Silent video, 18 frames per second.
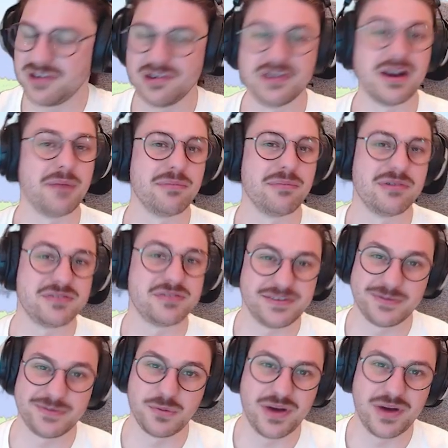There are a number of
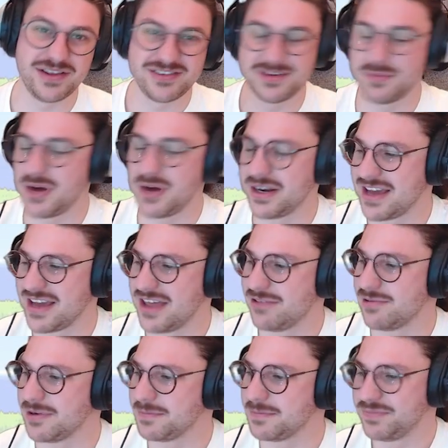different ways you might
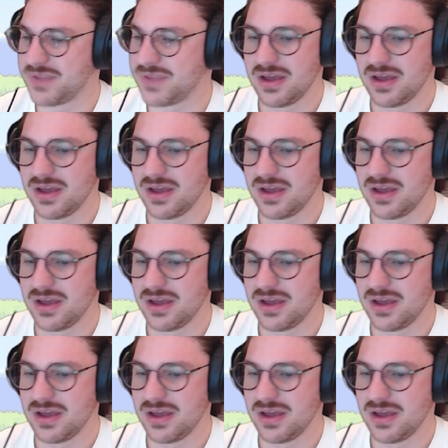gather it.